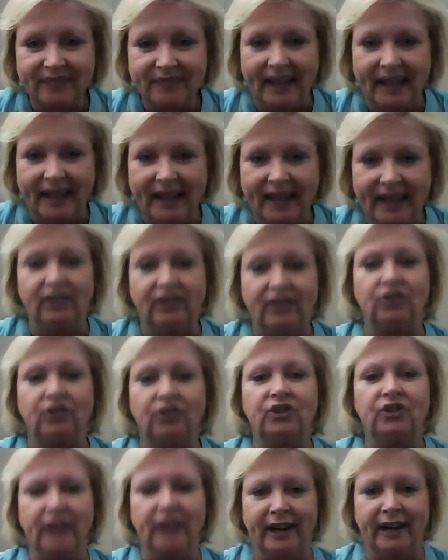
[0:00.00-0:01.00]
to
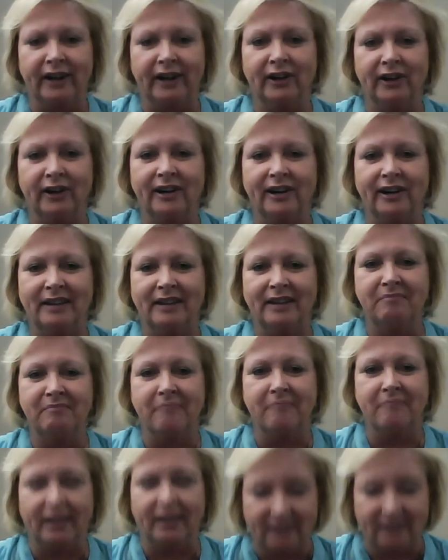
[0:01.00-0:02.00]
share
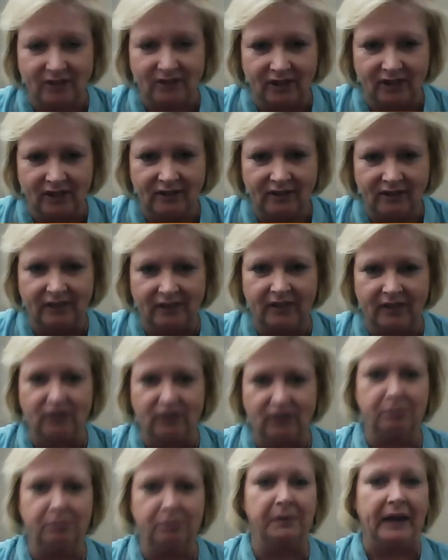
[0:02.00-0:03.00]
messages of
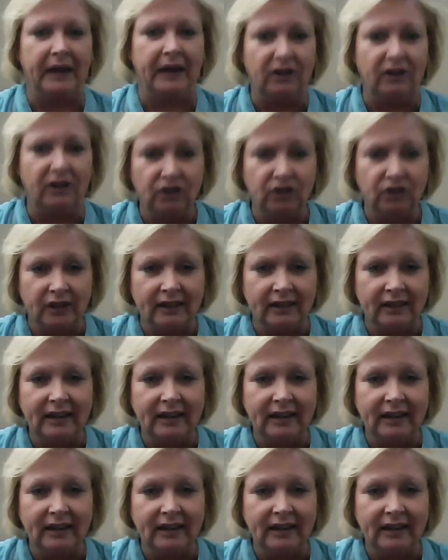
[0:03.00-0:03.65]
inspiration,